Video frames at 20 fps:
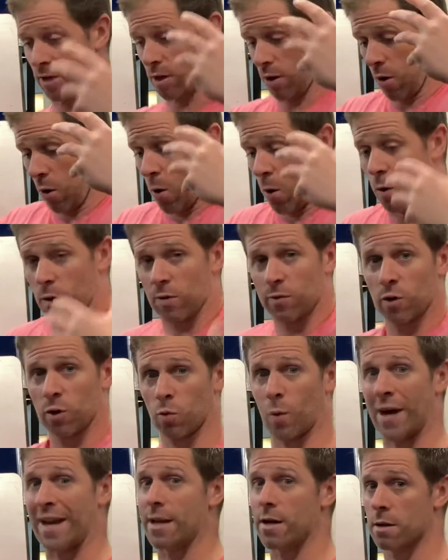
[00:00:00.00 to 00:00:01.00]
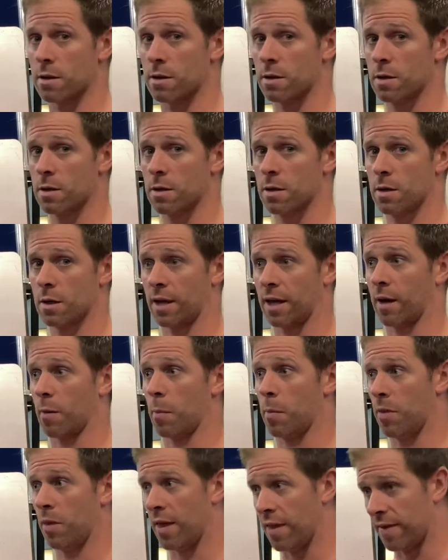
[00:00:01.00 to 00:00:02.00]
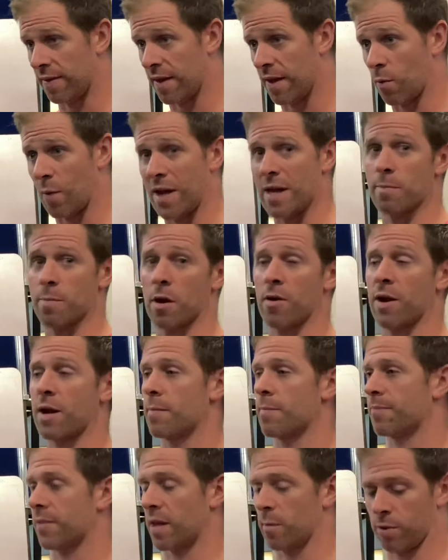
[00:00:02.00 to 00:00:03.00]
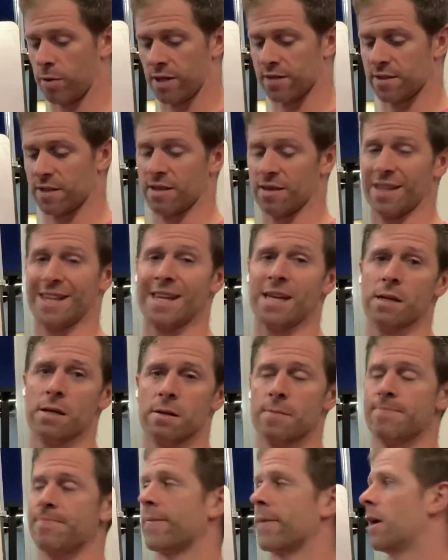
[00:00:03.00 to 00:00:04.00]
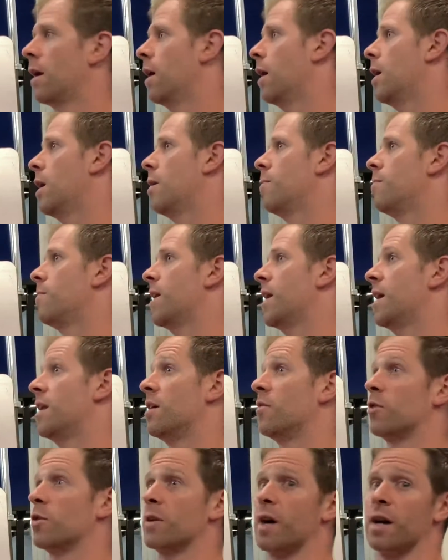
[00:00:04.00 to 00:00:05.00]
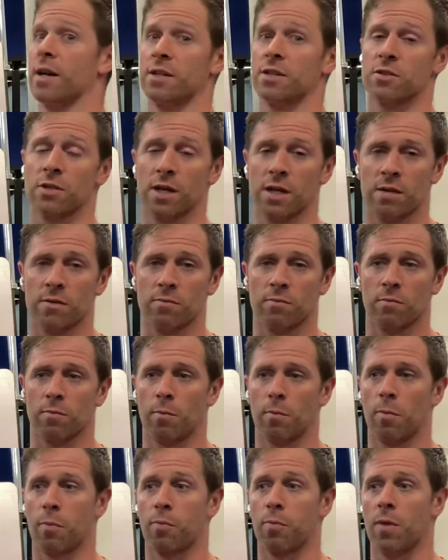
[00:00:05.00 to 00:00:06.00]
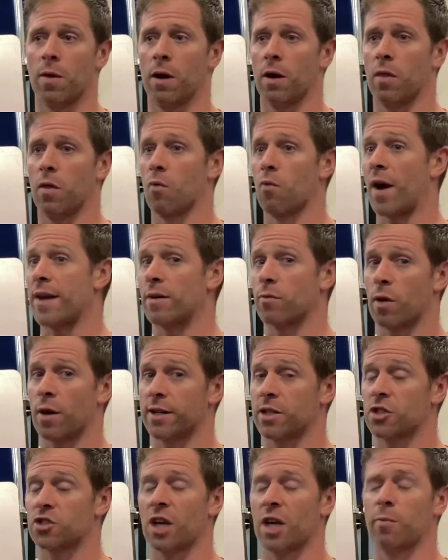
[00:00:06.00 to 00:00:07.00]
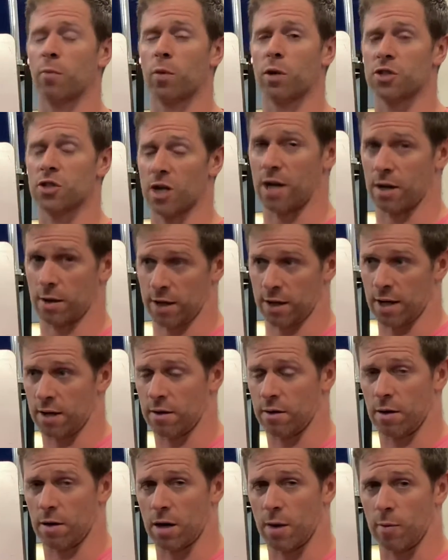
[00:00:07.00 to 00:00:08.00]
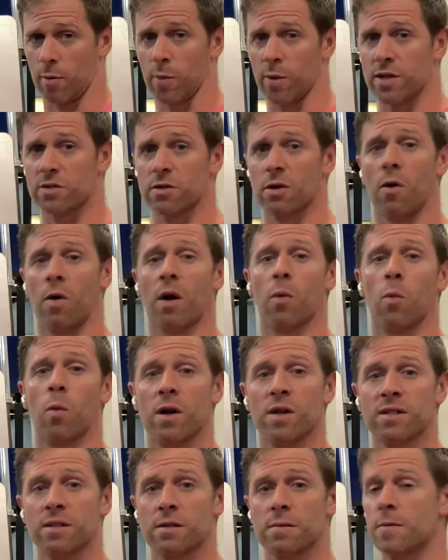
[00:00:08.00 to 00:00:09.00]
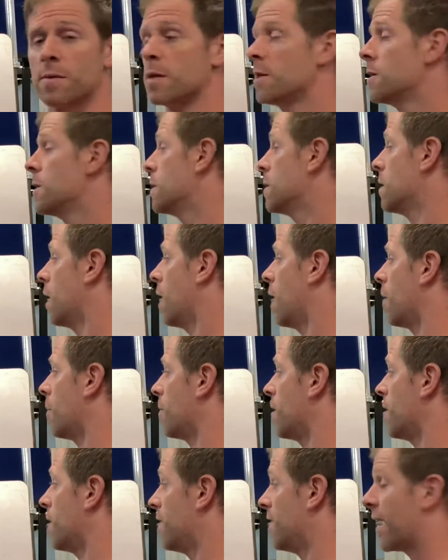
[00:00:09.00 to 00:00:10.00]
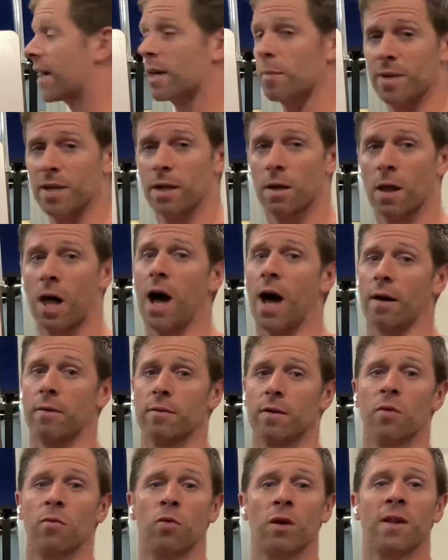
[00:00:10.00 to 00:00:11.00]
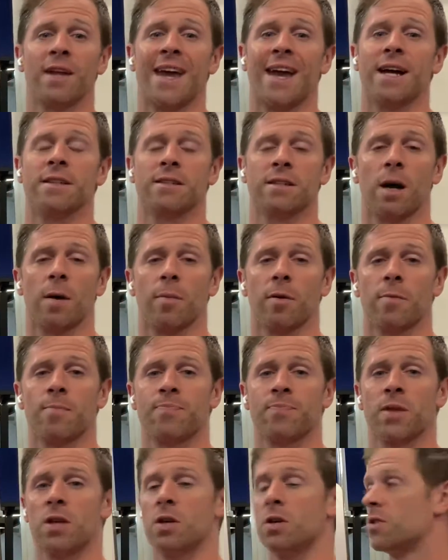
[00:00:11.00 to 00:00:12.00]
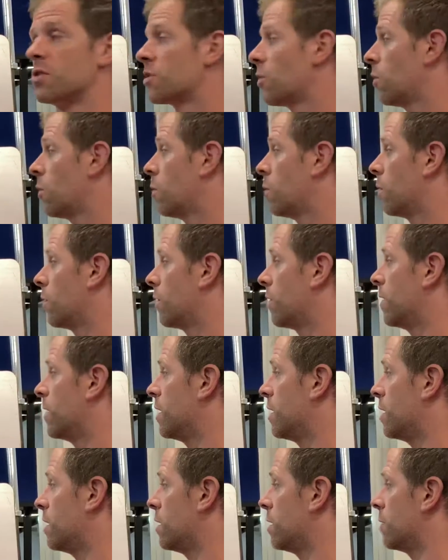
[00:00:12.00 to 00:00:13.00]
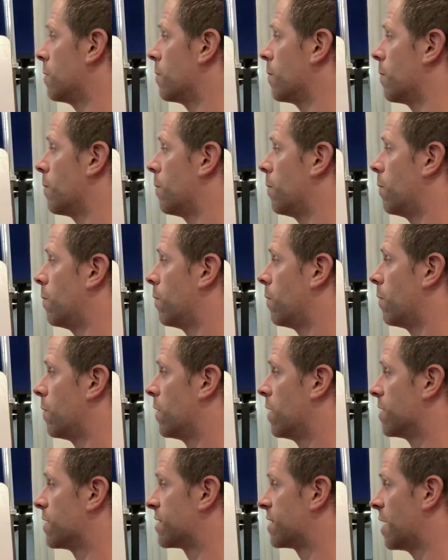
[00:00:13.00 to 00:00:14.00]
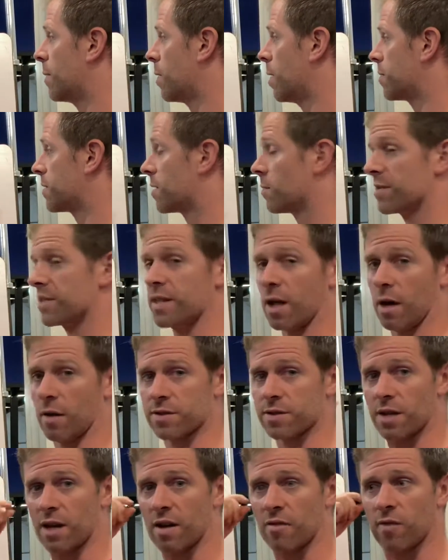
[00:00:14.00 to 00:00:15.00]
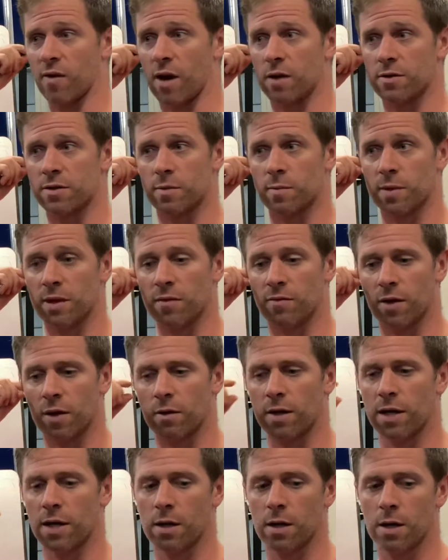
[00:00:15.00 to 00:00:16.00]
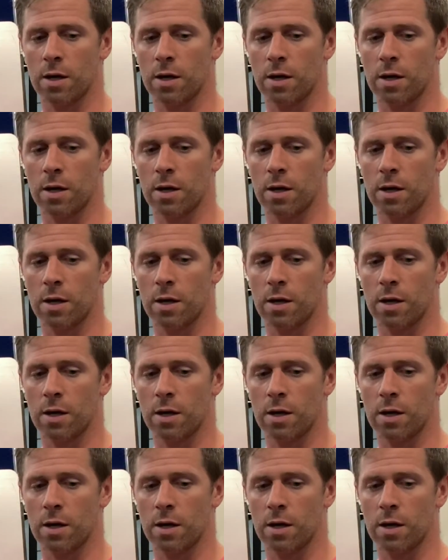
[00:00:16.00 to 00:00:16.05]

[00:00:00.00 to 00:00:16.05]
all of your weight, like in that weight bearing, and plus in the heat, and if you're not in the right running shape, which again, a couple weeks ago I wasn't, that can be a lot. It really adds up. So the step-ups themselves, I found to be very,